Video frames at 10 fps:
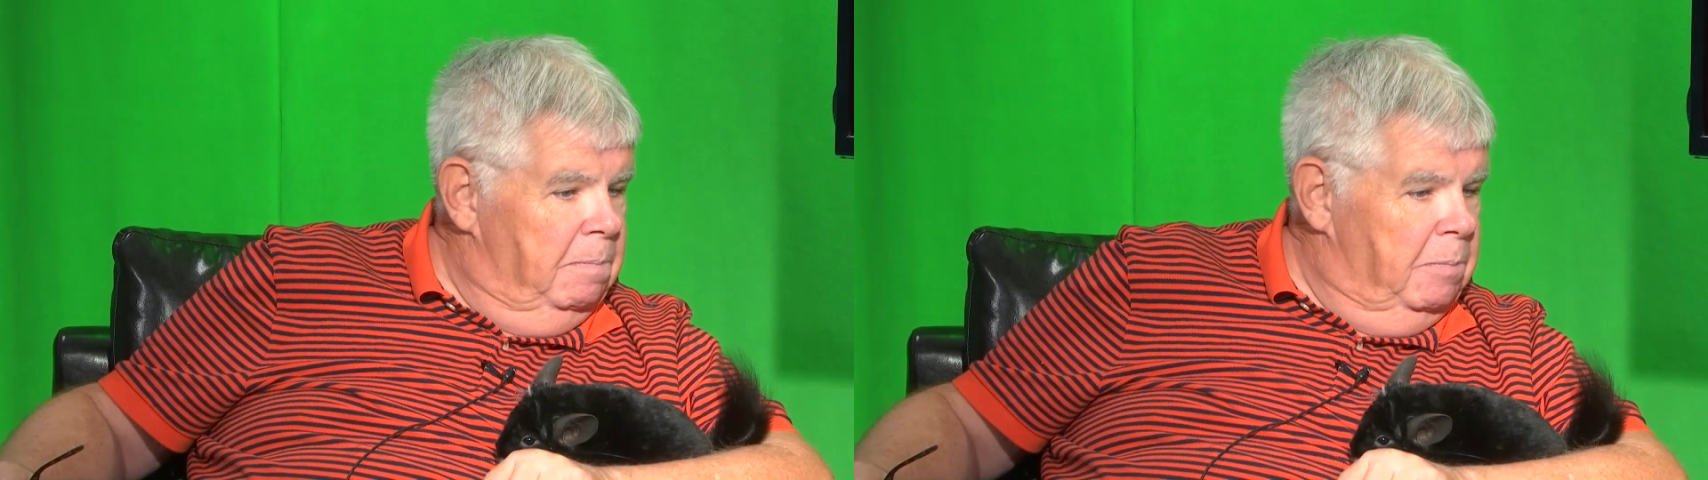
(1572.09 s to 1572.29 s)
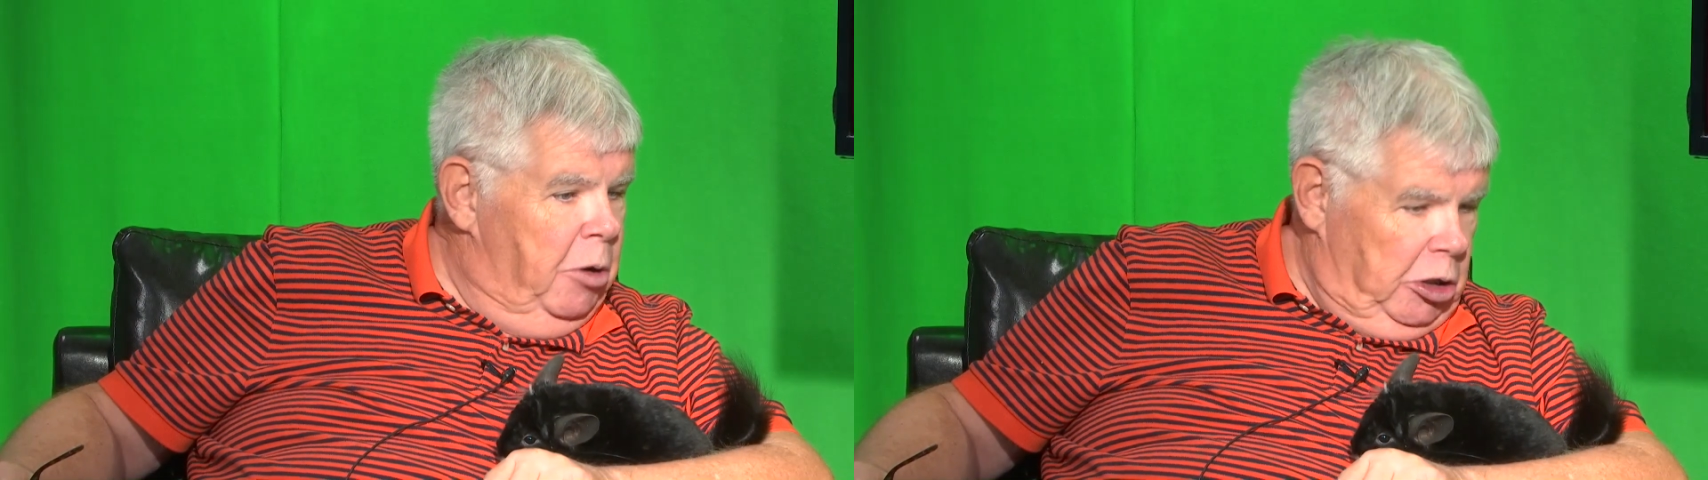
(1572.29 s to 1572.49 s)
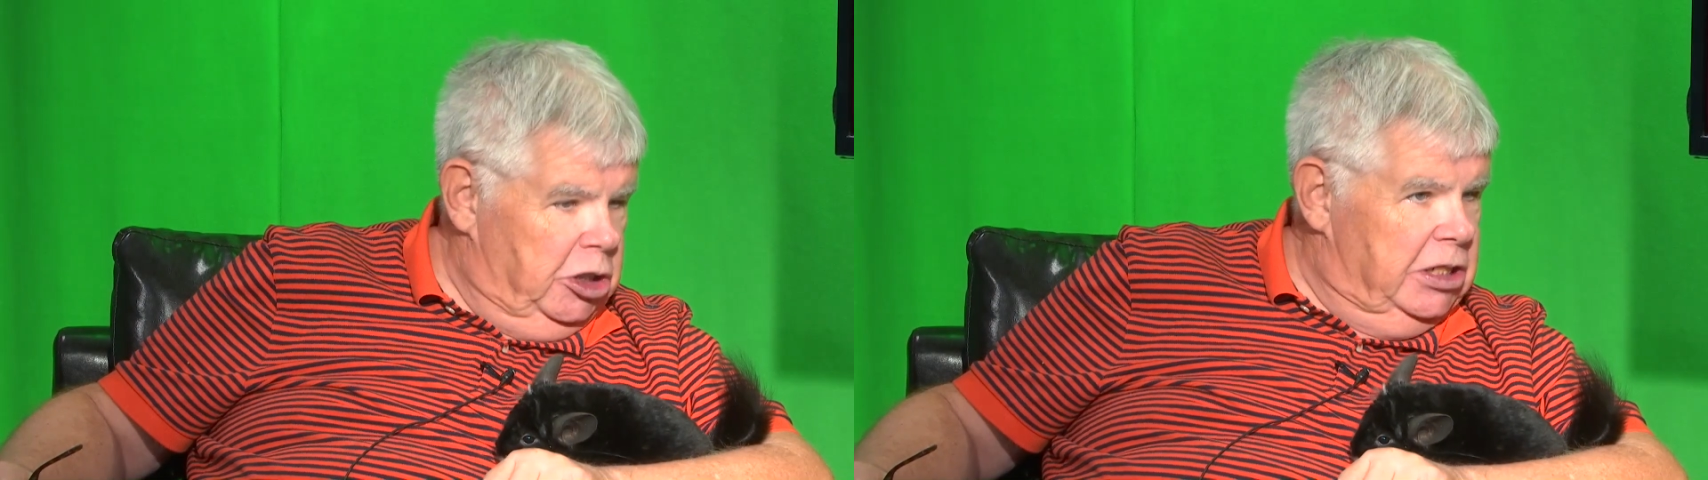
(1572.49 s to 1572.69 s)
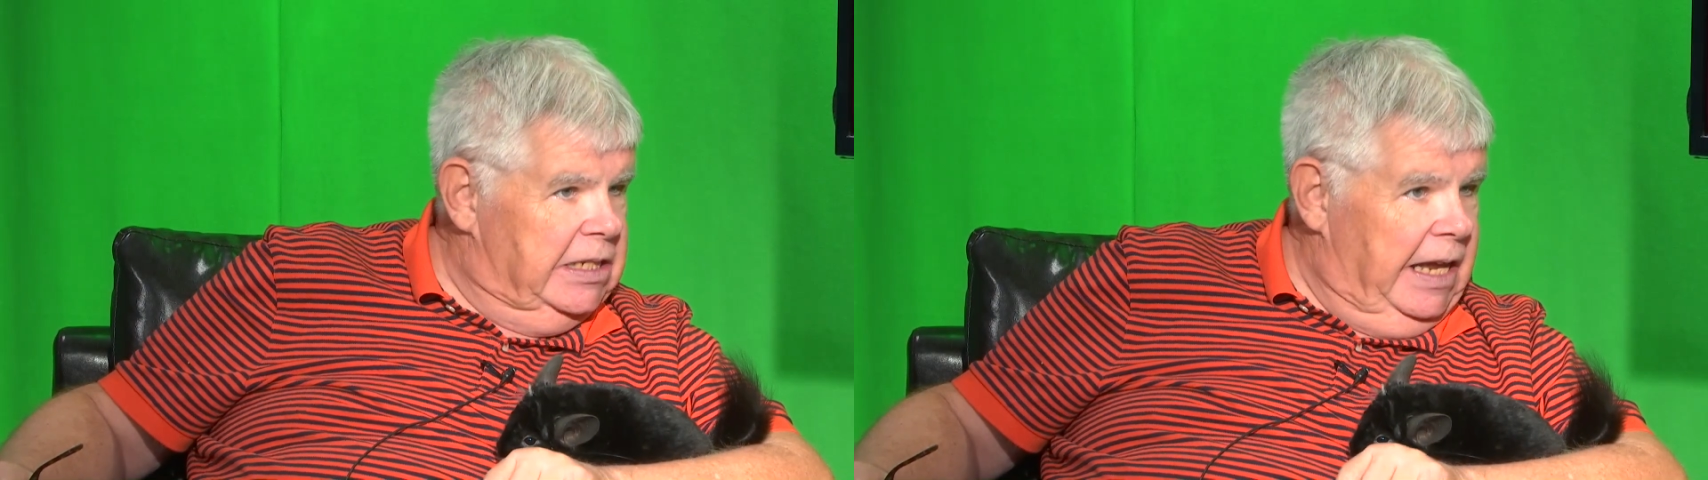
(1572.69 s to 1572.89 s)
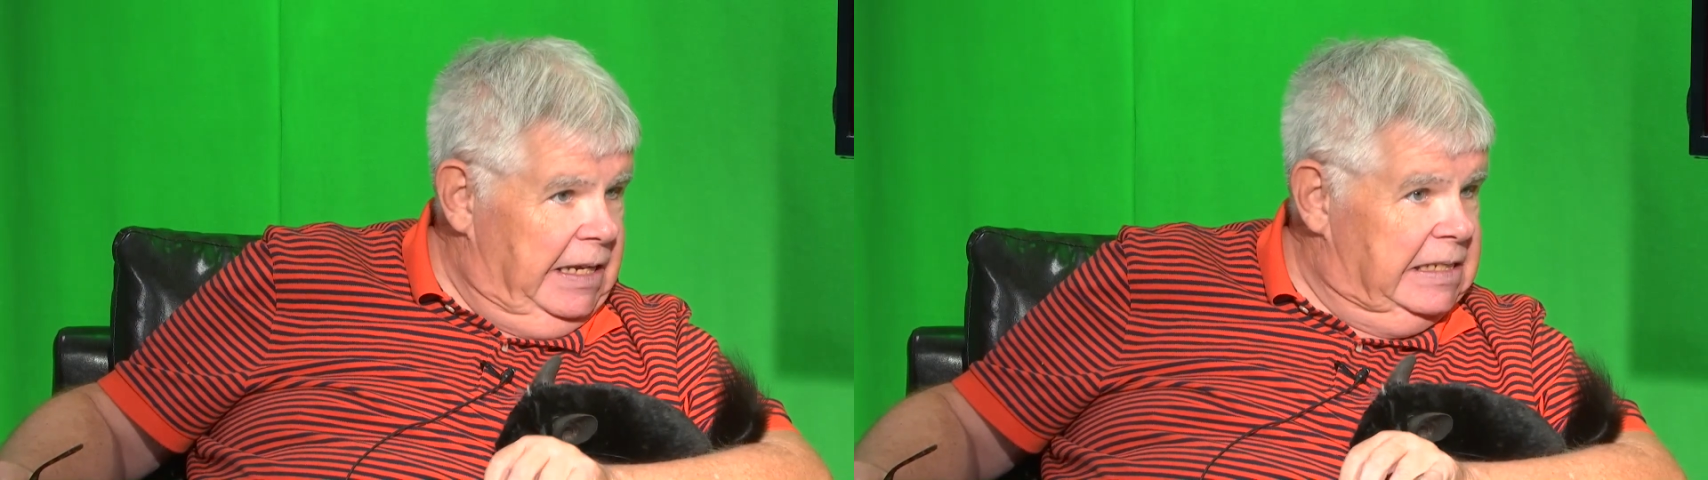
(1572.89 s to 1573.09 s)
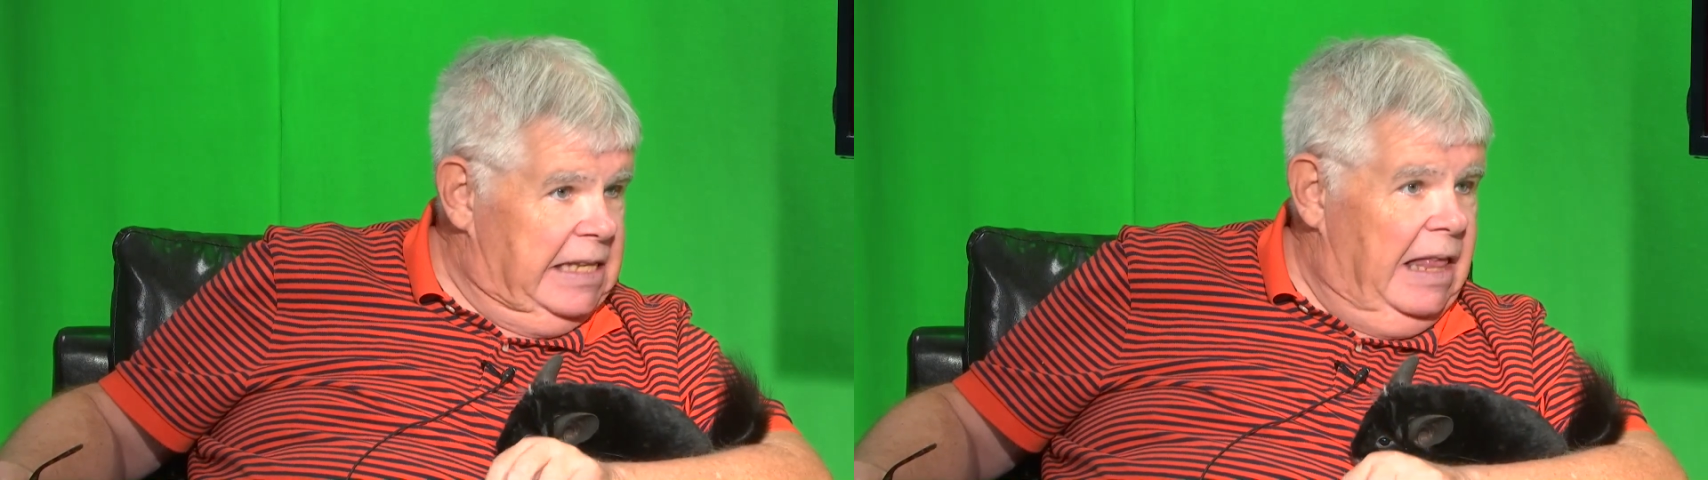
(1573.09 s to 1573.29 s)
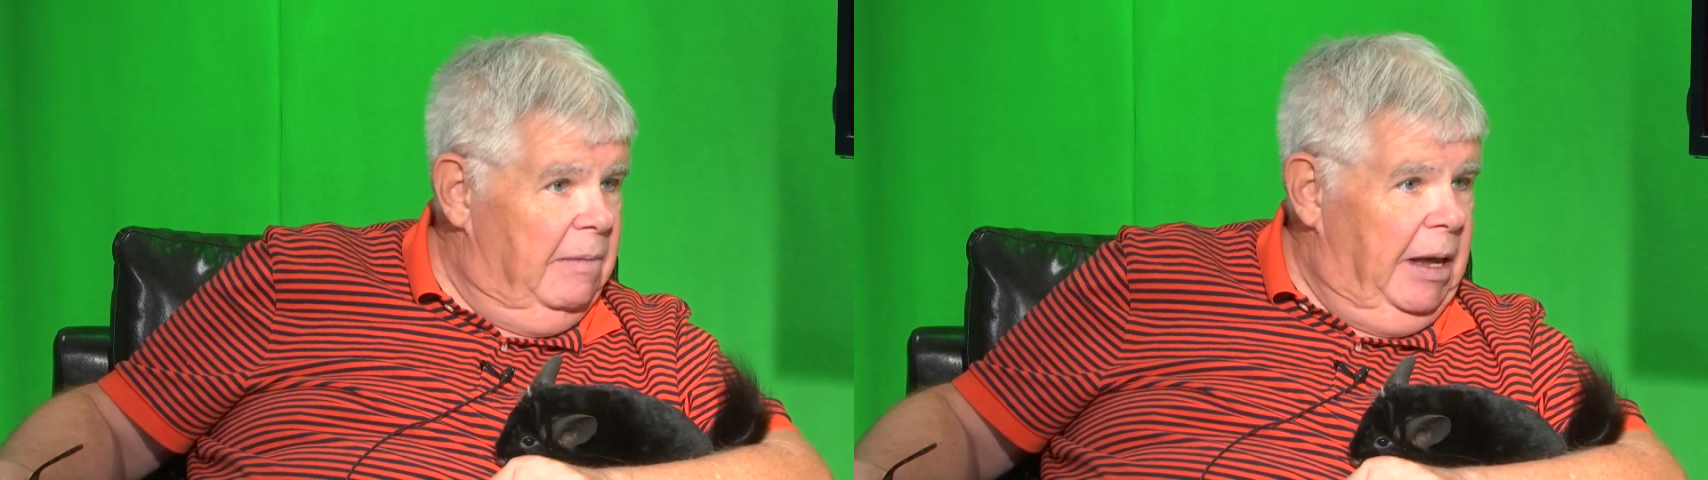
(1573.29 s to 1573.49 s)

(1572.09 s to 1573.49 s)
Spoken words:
purchase a salamander?